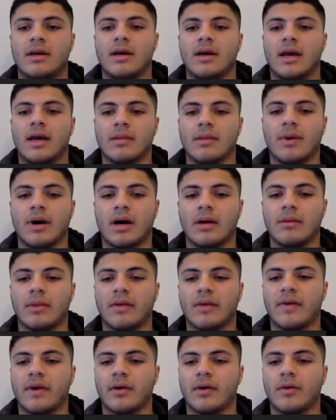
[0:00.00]
And the bottom
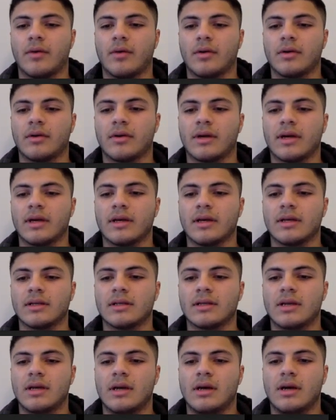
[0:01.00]
left hand corner
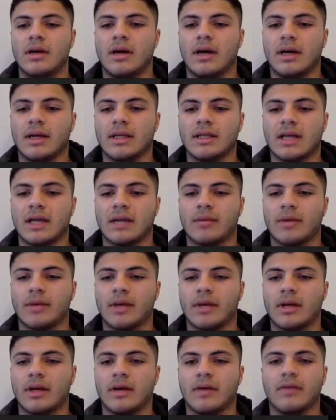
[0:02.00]
is a design
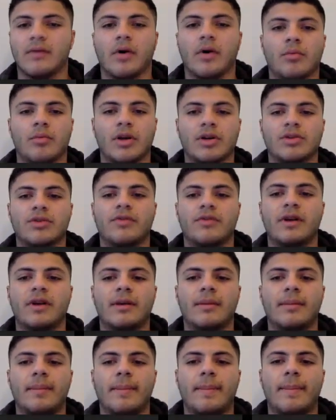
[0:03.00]
plan of home retrofitting.